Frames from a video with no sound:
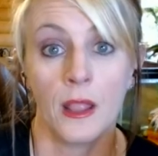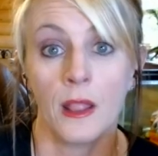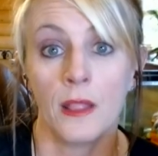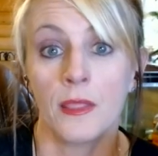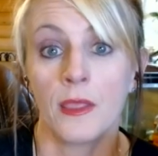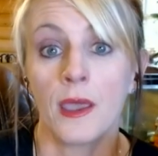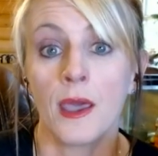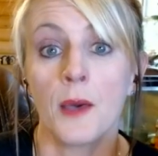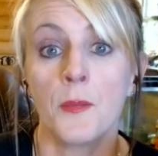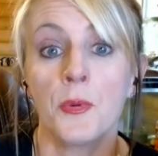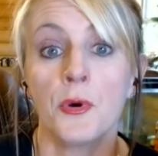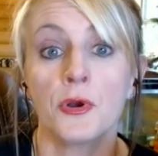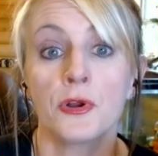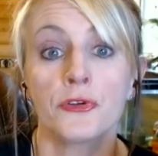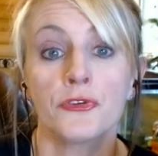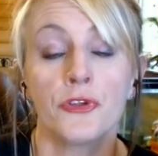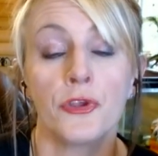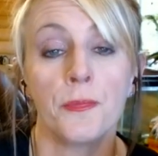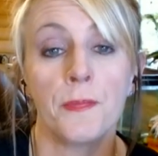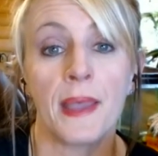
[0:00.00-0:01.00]
The couple
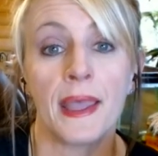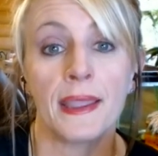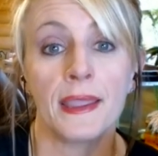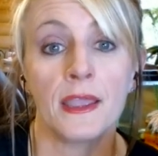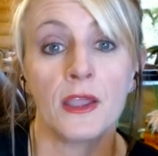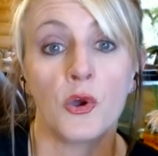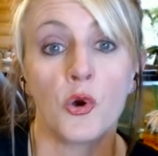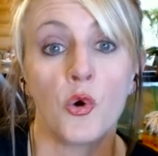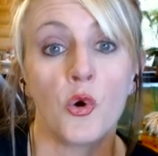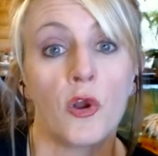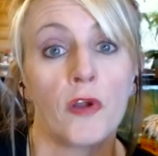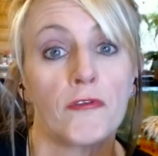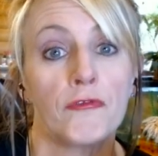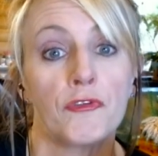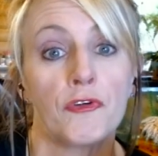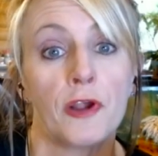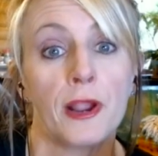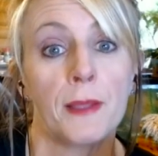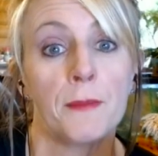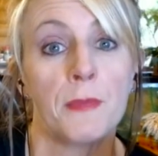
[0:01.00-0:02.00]
are due back in court
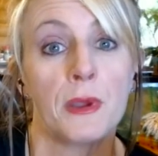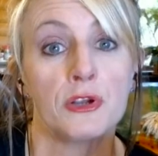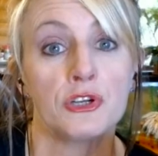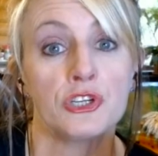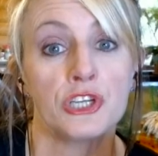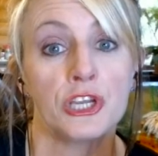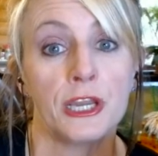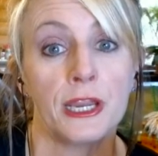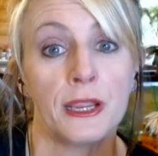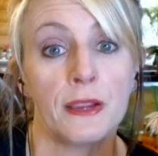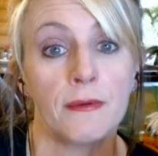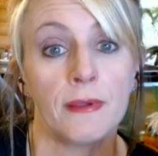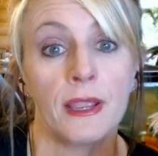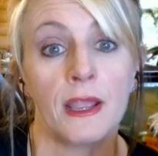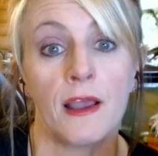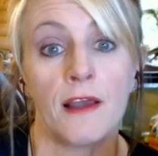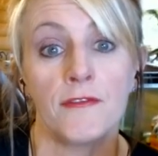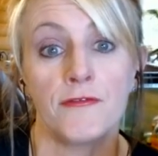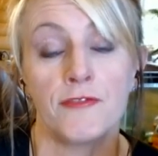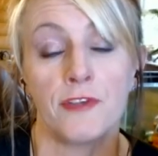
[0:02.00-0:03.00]
for a motion
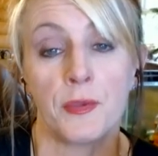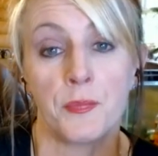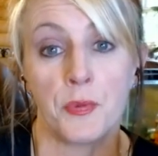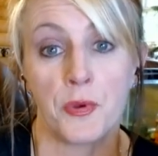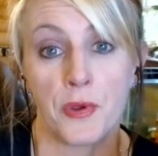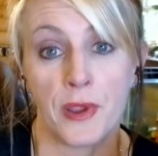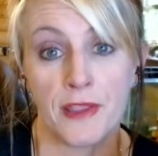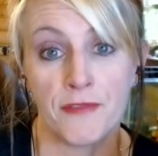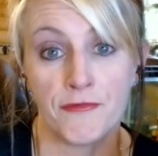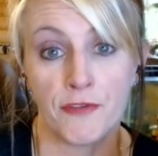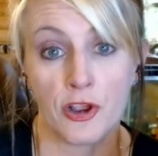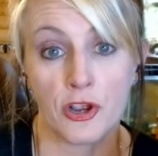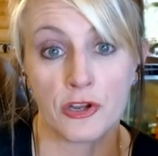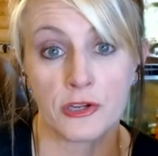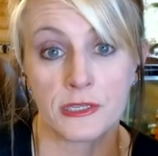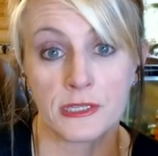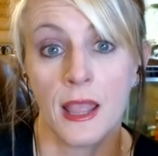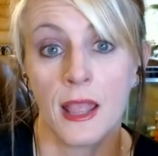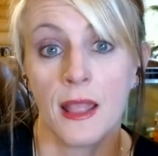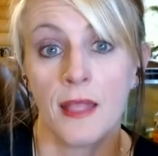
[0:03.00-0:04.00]
hearing on February
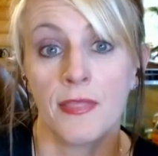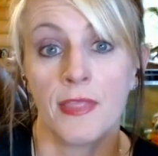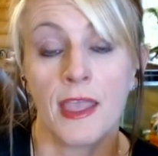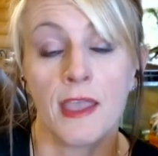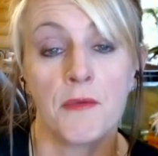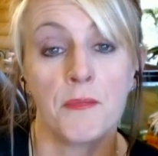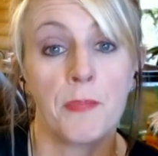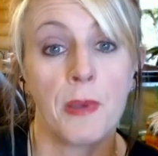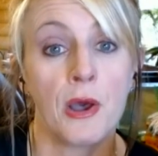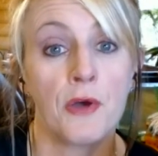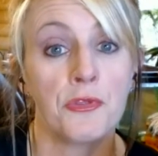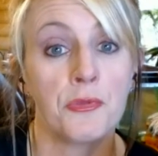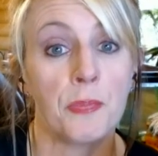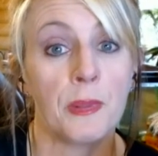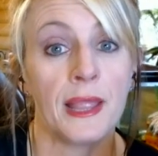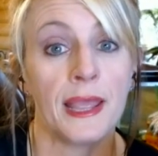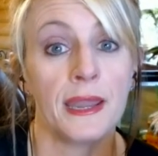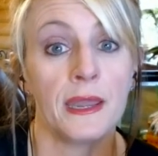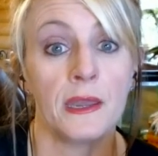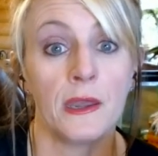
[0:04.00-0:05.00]
1st. They have both
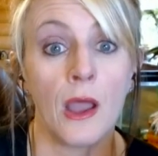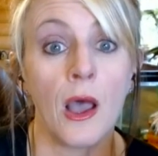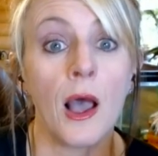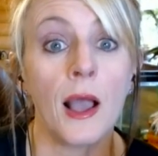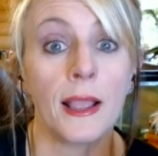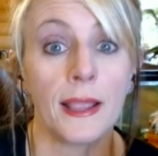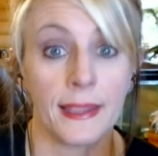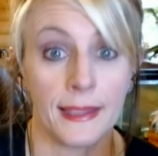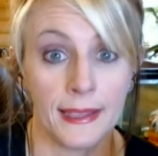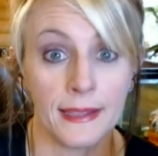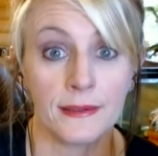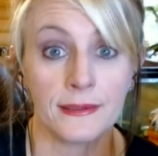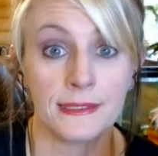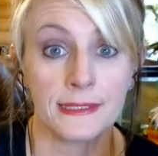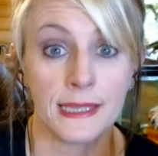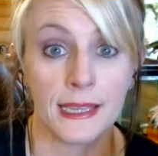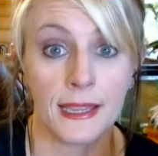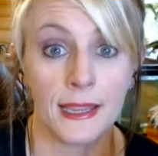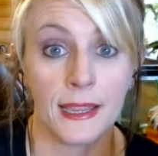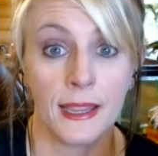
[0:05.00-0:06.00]
pled not
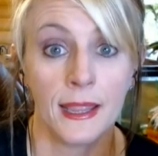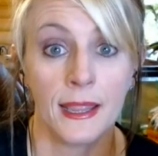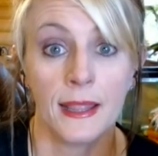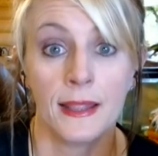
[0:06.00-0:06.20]
guilty.